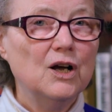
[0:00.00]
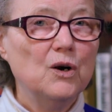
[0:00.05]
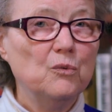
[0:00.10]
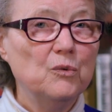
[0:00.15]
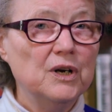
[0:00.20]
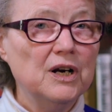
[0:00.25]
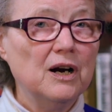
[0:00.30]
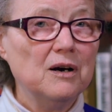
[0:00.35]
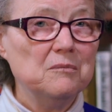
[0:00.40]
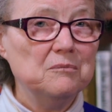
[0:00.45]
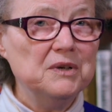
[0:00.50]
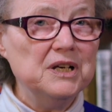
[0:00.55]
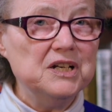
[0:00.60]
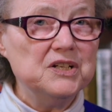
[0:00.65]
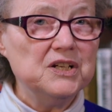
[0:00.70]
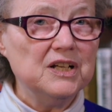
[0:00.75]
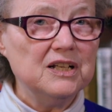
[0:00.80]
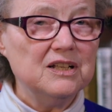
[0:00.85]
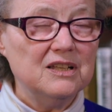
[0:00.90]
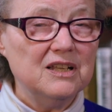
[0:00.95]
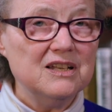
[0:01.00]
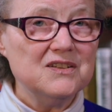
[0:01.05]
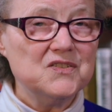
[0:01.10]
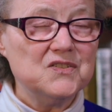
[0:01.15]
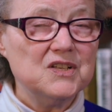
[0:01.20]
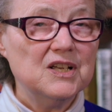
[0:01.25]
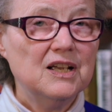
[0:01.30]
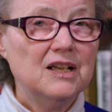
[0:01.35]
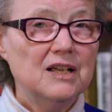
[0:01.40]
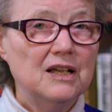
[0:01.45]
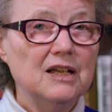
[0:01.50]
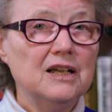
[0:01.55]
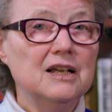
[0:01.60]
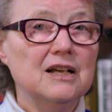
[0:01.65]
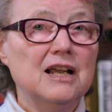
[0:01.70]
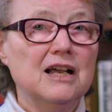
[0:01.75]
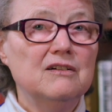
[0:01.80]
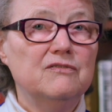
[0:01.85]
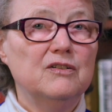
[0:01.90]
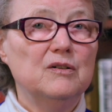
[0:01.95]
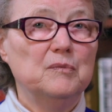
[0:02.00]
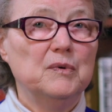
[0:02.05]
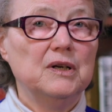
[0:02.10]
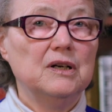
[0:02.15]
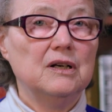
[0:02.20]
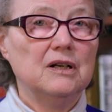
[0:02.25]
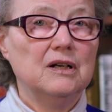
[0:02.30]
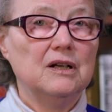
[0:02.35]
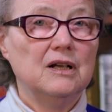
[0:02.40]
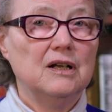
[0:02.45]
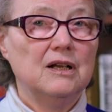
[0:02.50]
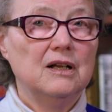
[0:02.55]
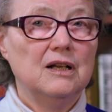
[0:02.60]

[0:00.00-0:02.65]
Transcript: we are meeting this ineffable,